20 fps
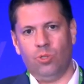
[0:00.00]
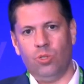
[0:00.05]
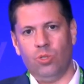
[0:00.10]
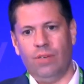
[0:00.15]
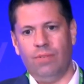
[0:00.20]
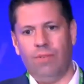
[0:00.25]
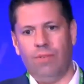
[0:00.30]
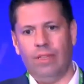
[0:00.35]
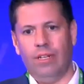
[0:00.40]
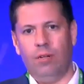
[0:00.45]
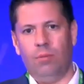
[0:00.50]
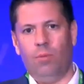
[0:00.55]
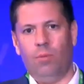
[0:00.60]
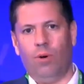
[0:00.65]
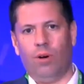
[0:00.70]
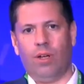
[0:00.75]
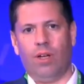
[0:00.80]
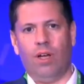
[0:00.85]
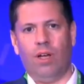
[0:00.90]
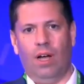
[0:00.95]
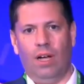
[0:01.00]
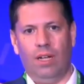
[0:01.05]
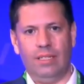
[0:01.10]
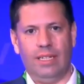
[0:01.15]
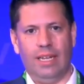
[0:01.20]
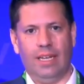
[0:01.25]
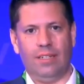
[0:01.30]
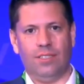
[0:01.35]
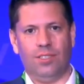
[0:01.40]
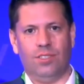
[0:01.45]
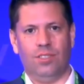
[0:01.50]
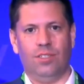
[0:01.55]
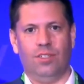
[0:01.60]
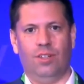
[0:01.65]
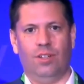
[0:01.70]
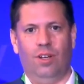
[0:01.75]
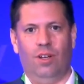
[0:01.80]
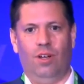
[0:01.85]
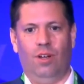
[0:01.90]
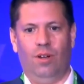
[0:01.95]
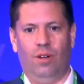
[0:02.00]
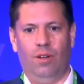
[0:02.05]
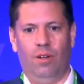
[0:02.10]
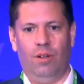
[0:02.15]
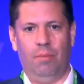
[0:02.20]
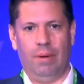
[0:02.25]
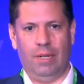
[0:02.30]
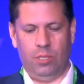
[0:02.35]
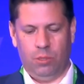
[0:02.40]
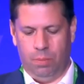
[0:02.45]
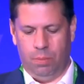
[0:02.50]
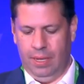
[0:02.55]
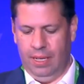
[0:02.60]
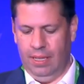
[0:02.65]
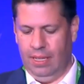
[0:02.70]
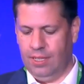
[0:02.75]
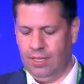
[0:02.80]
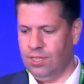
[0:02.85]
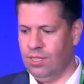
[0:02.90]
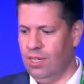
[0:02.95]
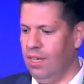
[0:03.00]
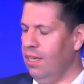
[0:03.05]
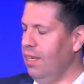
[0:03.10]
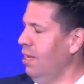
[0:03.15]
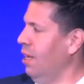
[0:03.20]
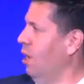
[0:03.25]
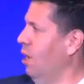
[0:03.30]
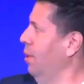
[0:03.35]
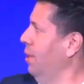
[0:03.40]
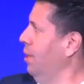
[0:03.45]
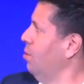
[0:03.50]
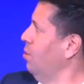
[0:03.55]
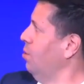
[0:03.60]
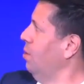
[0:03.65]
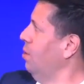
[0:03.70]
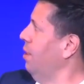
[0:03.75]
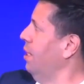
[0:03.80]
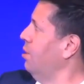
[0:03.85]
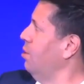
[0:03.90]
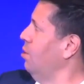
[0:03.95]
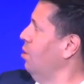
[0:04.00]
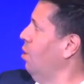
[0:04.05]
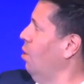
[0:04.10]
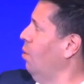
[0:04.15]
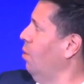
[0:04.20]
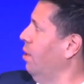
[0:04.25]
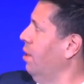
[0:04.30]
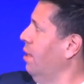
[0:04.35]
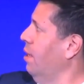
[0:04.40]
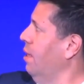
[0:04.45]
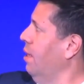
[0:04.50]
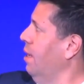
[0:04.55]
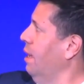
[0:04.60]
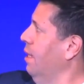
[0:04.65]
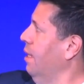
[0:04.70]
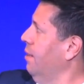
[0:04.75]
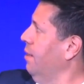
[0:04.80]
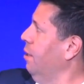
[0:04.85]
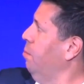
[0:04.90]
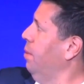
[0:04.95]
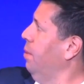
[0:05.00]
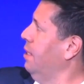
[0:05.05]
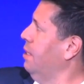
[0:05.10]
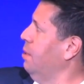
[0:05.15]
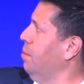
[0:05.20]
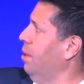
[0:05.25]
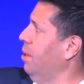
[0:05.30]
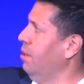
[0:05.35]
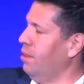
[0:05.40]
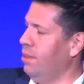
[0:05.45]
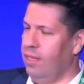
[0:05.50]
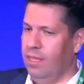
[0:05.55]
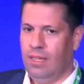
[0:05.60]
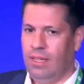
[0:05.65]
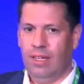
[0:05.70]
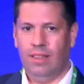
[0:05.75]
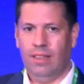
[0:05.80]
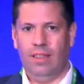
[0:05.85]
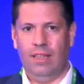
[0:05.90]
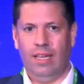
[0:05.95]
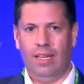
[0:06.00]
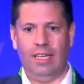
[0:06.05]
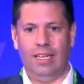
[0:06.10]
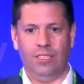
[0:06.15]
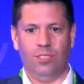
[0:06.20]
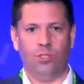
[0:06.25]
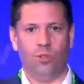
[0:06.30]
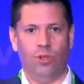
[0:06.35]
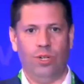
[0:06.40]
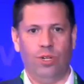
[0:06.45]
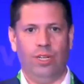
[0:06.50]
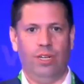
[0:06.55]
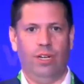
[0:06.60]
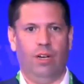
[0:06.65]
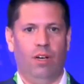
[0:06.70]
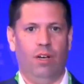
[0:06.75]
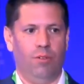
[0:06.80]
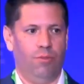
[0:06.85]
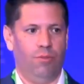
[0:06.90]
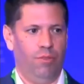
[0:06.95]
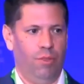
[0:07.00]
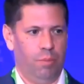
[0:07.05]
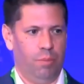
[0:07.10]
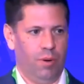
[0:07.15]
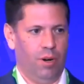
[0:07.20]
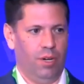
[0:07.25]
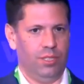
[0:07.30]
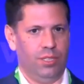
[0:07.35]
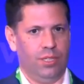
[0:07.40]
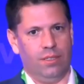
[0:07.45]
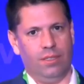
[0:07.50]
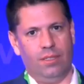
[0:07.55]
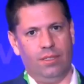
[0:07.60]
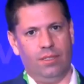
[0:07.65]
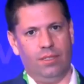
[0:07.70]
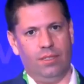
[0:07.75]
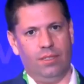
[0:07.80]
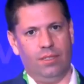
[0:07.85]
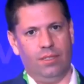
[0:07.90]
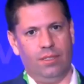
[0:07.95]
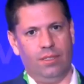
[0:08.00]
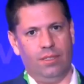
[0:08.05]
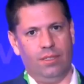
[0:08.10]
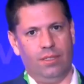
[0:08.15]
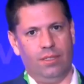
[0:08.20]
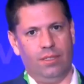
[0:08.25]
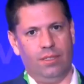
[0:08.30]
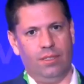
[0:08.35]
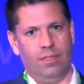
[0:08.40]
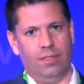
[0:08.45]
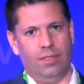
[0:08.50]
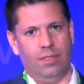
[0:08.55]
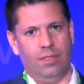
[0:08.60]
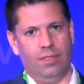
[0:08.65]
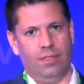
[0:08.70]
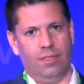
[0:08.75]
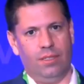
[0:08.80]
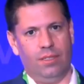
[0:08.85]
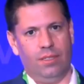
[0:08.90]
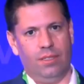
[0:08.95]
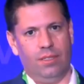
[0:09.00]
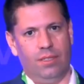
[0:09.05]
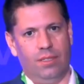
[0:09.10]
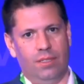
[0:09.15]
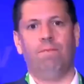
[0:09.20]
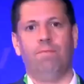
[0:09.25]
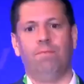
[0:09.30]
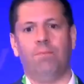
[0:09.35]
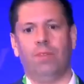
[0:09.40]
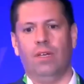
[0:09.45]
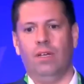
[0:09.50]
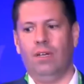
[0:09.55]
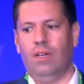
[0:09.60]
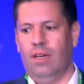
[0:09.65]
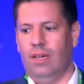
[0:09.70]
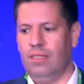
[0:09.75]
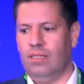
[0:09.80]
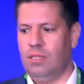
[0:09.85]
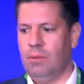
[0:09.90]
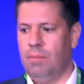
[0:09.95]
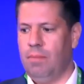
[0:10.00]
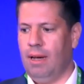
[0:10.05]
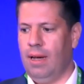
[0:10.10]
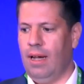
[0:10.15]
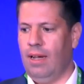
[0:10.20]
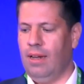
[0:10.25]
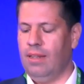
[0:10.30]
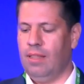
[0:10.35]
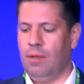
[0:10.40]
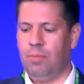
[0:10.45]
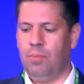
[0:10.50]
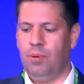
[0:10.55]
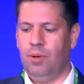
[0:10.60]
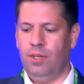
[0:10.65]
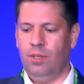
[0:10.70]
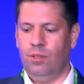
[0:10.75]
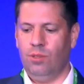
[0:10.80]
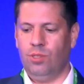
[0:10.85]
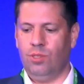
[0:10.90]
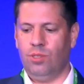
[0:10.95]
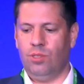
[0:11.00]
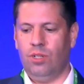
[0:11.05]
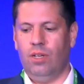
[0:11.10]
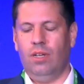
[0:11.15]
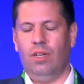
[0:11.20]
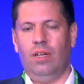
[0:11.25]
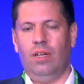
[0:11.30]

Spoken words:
to give you a little more context on Batopilas, I wanted to let you know a little bit about the history of the project. This is a former producer. It's a mine that produced